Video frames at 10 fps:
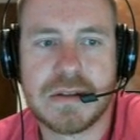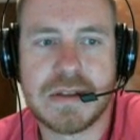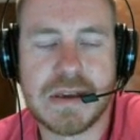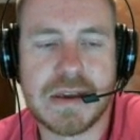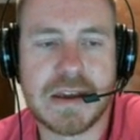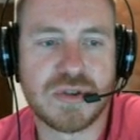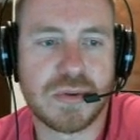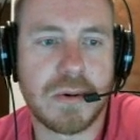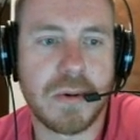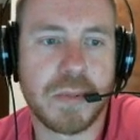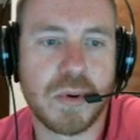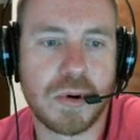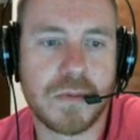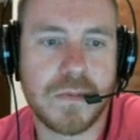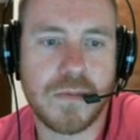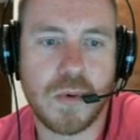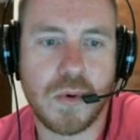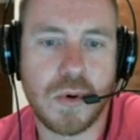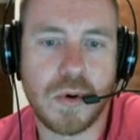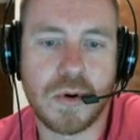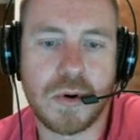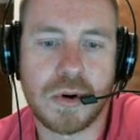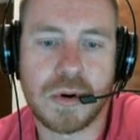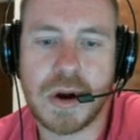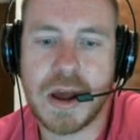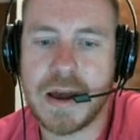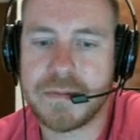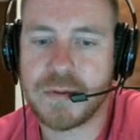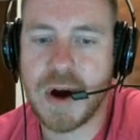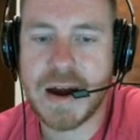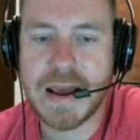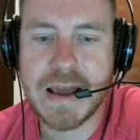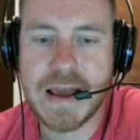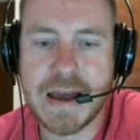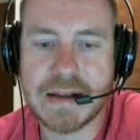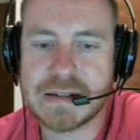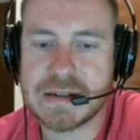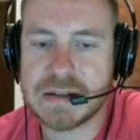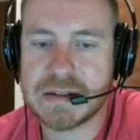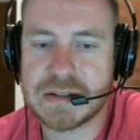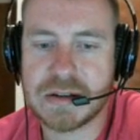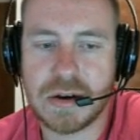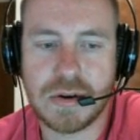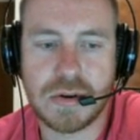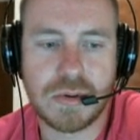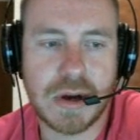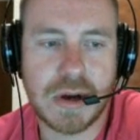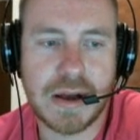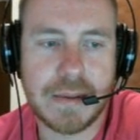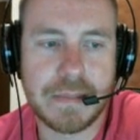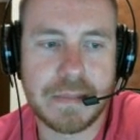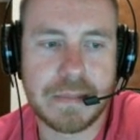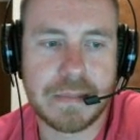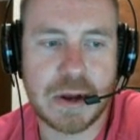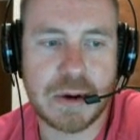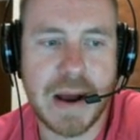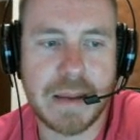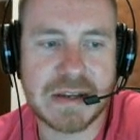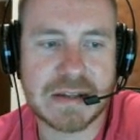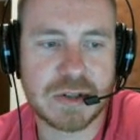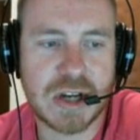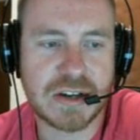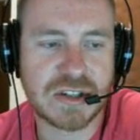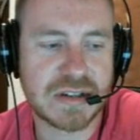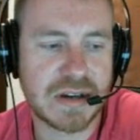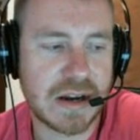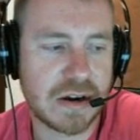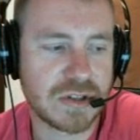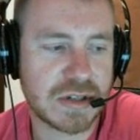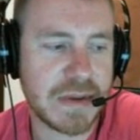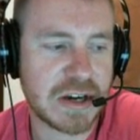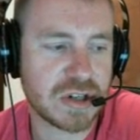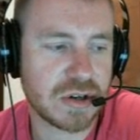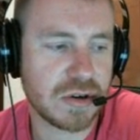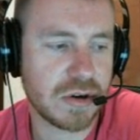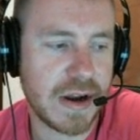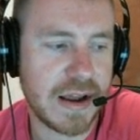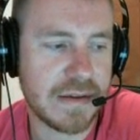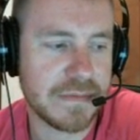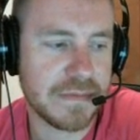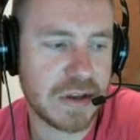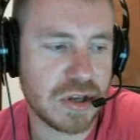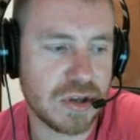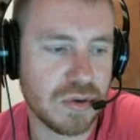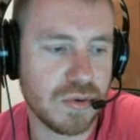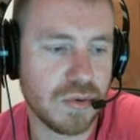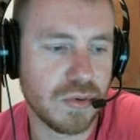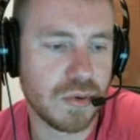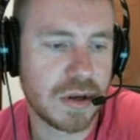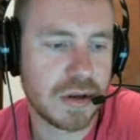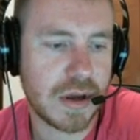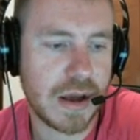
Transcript: injury report for Friday yet, so there might be some changes in here. Just make sure if you